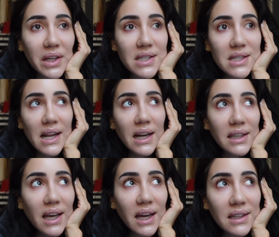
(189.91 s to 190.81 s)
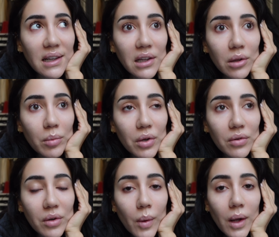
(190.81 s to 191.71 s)
is that I get a little bit
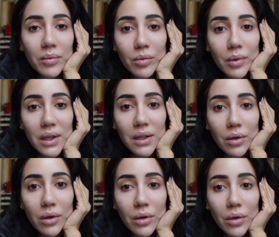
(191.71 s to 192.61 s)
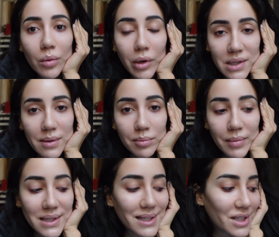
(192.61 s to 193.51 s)
overwhelmed with WhatsApp
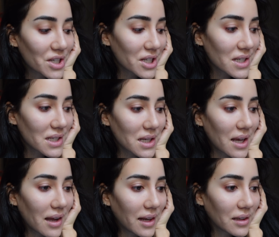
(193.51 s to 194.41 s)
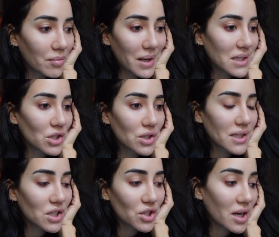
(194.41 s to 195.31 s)
messages and messages
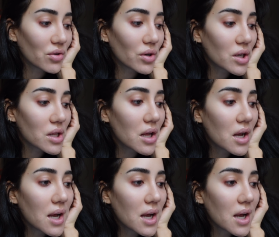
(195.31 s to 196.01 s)
in general.